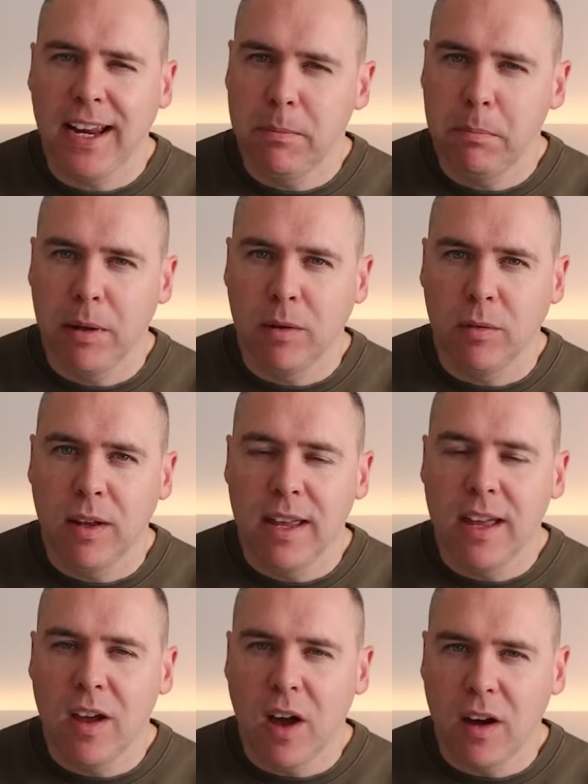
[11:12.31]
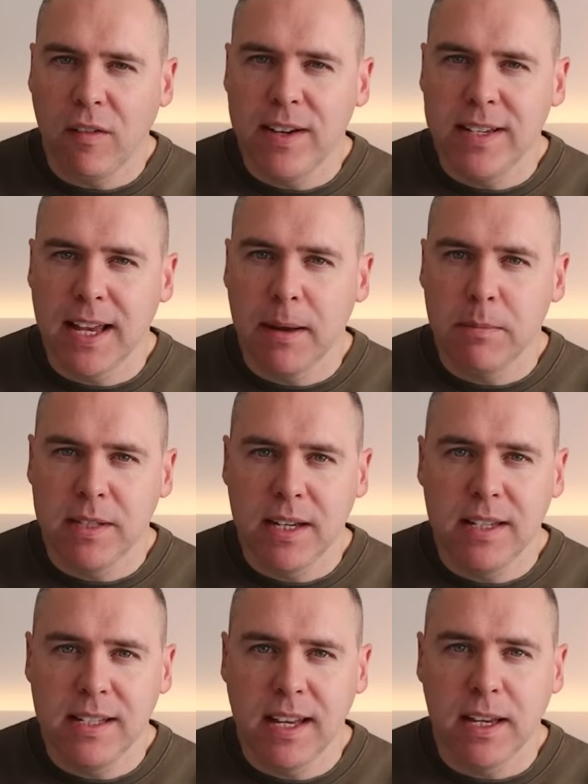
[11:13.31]
inbuilt Office apps
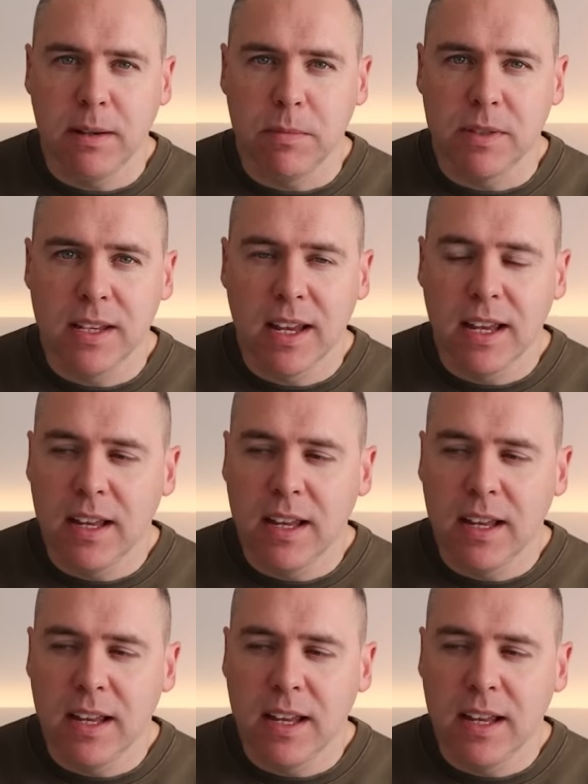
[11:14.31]
in Teams.